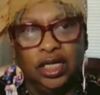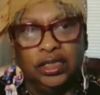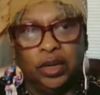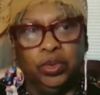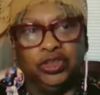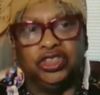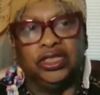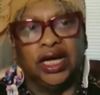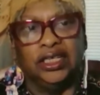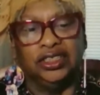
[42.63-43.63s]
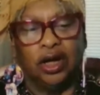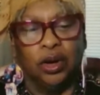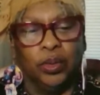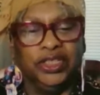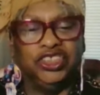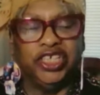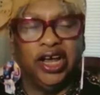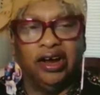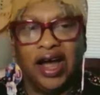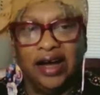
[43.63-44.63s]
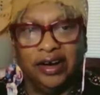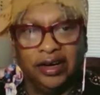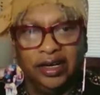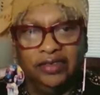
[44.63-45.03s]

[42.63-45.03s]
that we should not always share our